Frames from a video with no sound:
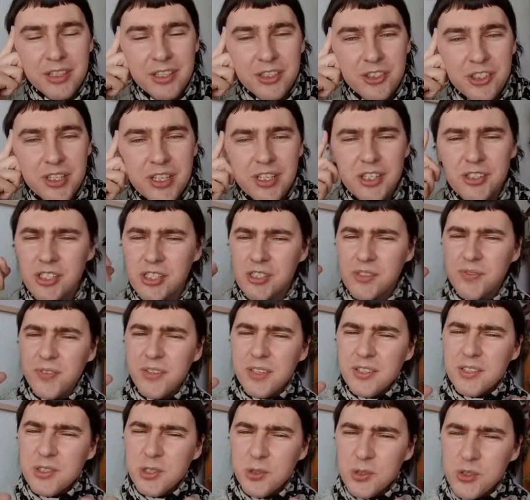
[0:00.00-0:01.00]
They just
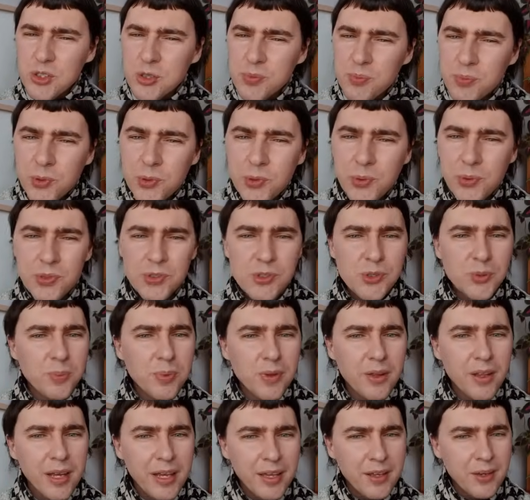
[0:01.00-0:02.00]
feel so smooth to
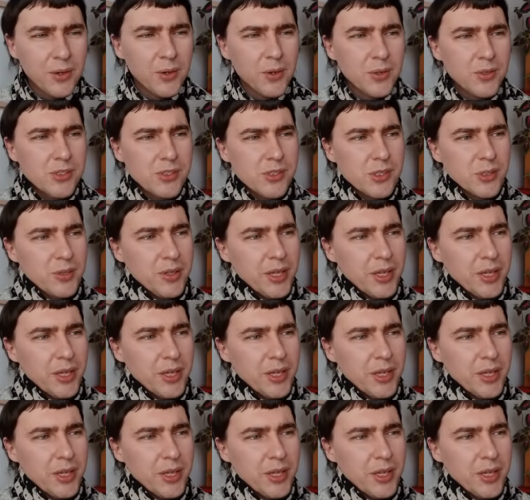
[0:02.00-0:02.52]
play also.